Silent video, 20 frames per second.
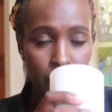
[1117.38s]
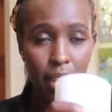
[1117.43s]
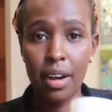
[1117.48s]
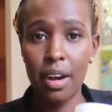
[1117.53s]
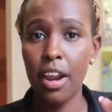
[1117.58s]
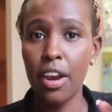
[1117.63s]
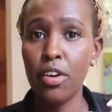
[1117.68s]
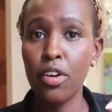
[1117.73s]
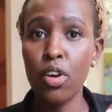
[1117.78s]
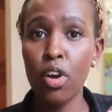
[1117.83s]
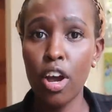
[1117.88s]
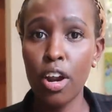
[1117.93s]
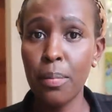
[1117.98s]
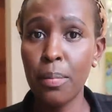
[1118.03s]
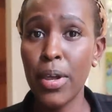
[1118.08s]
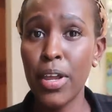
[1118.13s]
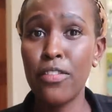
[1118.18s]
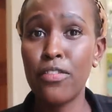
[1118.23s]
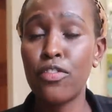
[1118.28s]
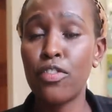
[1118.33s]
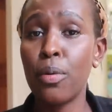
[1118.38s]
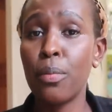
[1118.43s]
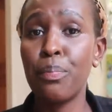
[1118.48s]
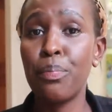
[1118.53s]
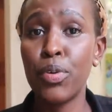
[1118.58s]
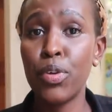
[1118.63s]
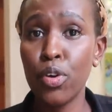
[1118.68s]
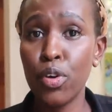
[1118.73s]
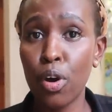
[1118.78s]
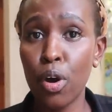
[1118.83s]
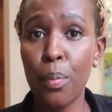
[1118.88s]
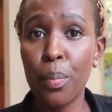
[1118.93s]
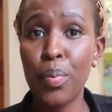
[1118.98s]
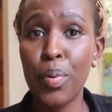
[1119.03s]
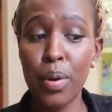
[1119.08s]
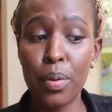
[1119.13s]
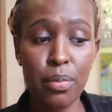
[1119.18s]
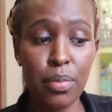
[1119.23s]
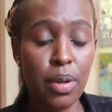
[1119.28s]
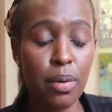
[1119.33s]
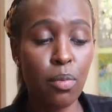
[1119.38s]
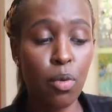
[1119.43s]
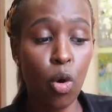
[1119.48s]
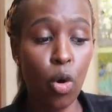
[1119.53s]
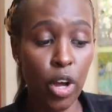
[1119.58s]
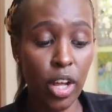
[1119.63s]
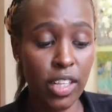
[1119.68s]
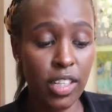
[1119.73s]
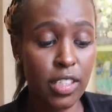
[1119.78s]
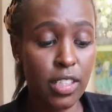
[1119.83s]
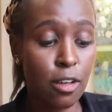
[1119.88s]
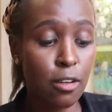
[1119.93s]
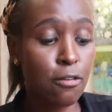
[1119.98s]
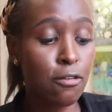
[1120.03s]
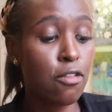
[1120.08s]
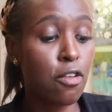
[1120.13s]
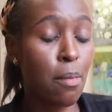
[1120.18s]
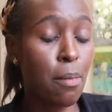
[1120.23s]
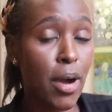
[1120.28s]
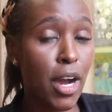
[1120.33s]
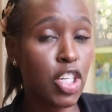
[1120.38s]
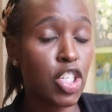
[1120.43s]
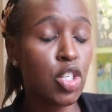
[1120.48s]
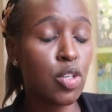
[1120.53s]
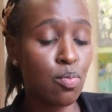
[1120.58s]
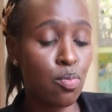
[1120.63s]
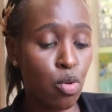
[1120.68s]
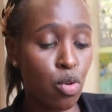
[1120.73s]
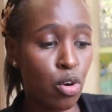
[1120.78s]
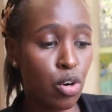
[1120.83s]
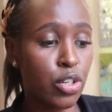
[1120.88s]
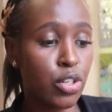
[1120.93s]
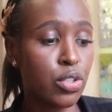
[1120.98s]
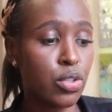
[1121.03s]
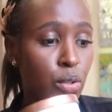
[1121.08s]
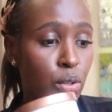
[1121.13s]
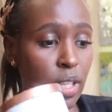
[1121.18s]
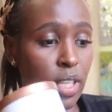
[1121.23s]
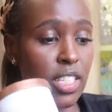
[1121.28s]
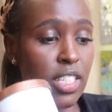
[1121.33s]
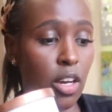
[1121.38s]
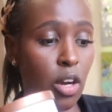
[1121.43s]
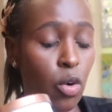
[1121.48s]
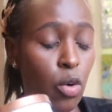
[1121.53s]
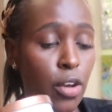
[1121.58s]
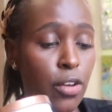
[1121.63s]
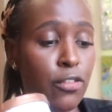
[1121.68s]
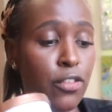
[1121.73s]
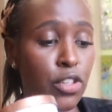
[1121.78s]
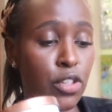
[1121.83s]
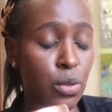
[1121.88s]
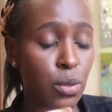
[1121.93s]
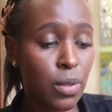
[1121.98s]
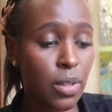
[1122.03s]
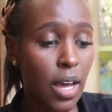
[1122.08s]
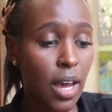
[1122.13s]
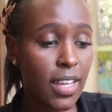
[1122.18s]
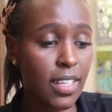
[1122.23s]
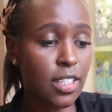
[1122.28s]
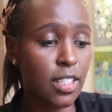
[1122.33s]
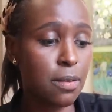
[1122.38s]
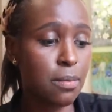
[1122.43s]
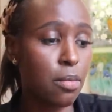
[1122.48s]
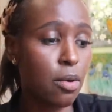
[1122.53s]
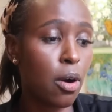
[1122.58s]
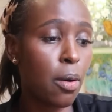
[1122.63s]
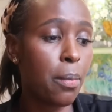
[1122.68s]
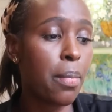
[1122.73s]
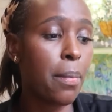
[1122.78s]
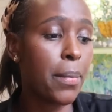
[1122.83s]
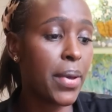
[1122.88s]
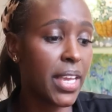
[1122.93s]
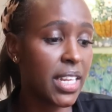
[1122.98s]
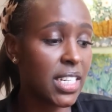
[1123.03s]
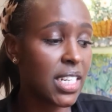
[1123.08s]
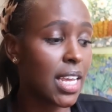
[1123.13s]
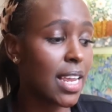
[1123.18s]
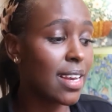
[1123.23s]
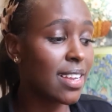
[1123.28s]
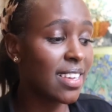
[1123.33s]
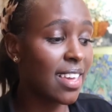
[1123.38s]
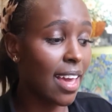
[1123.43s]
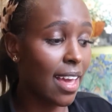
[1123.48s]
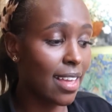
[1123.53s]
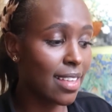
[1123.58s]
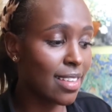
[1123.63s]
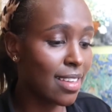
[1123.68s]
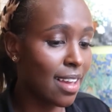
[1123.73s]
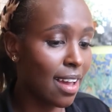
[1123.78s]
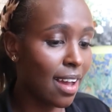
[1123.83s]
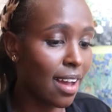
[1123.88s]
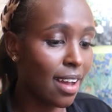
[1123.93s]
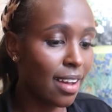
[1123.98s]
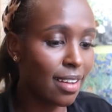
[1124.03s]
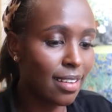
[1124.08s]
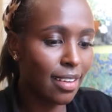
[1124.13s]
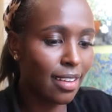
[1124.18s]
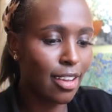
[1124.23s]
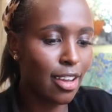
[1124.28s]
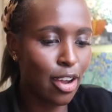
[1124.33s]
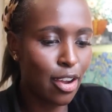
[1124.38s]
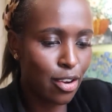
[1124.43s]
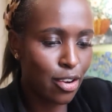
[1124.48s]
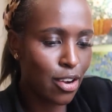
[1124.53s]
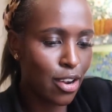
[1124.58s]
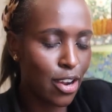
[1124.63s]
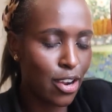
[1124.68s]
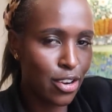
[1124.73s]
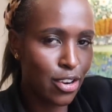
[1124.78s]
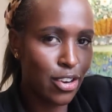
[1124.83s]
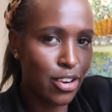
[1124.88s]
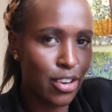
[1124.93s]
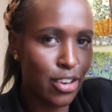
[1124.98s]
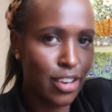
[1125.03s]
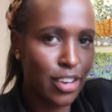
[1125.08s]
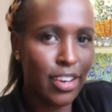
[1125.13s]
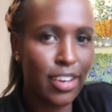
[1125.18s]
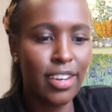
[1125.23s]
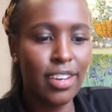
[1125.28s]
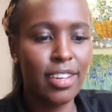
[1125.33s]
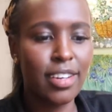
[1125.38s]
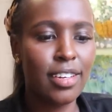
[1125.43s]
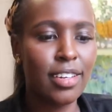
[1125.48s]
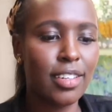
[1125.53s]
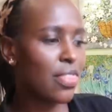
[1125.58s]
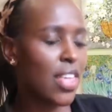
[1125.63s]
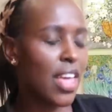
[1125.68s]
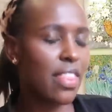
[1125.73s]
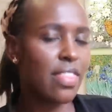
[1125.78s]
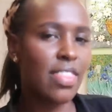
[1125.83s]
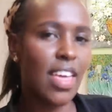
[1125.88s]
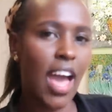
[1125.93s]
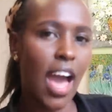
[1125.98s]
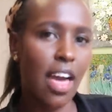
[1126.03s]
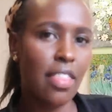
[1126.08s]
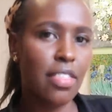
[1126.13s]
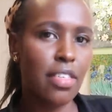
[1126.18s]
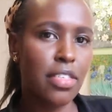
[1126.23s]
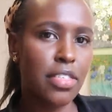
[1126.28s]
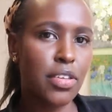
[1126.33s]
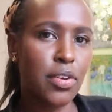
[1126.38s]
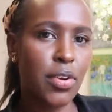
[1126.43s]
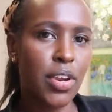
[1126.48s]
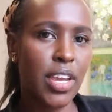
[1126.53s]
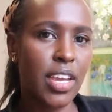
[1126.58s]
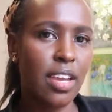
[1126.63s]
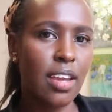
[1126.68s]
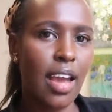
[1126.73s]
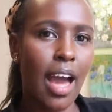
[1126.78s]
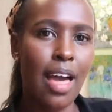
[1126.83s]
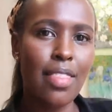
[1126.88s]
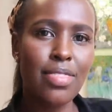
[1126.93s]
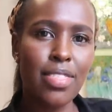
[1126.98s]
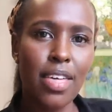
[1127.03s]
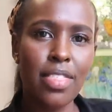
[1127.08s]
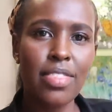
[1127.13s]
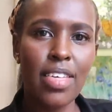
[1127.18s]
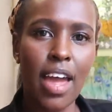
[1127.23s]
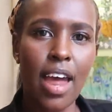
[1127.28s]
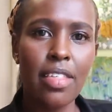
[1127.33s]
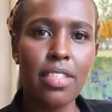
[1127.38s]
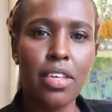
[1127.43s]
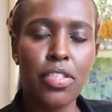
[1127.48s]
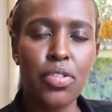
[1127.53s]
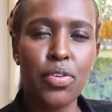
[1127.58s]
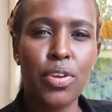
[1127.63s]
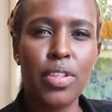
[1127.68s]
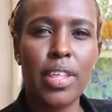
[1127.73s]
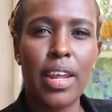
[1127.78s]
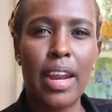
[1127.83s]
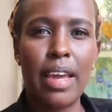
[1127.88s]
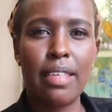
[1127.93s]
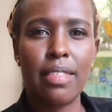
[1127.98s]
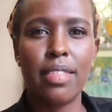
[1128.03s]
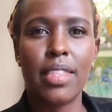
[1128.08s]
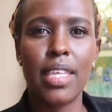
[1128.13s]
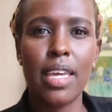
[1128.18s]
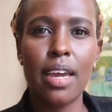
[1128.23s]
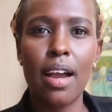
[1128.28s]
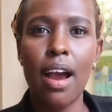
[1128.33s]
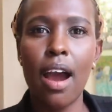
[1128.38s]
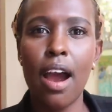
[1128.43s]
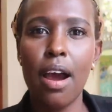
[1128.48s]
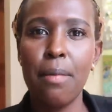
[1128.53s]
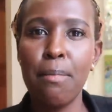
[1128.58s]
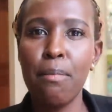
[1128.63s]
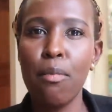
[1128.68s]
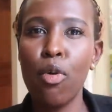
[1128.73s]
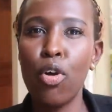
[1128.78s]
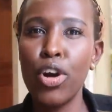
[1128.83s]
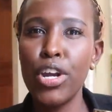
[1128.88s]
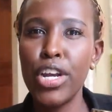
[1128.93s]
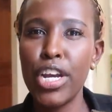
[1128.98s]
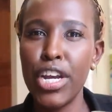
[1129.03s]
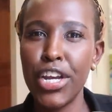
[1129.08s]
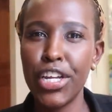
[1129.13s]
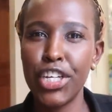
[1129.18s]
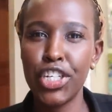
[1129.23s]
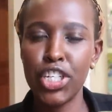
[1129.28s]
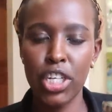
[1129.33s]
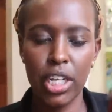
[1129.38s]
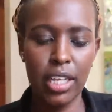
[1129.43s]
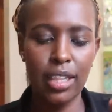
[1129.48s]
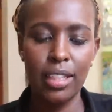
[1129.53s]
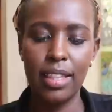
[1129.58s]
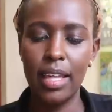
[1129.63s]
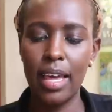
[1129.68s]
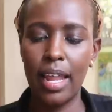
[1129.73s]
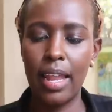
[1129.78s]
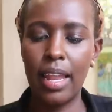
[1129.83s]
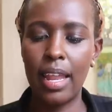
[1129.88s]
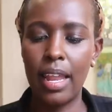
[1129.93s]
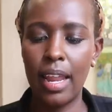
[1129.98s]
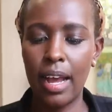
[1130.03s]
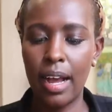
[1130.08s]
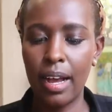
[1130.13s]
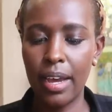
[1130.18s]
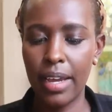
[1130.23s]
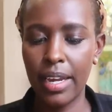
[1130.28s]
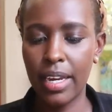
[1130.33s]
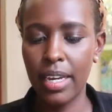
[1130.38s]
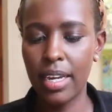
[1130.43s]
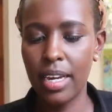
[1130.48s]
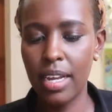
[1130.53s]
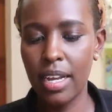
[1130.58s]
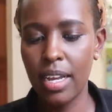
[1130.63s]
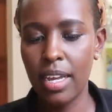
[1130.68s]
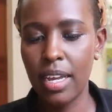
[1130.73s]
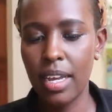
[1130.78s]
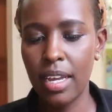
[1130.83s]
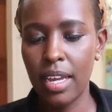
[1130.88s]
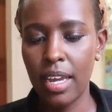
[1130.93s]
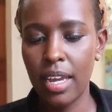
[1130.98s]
that are not made from pure premium oils for much more. So these are going for 2,000 bob, made in Kenya. Yay. And then the other three that I think are more niche in their line,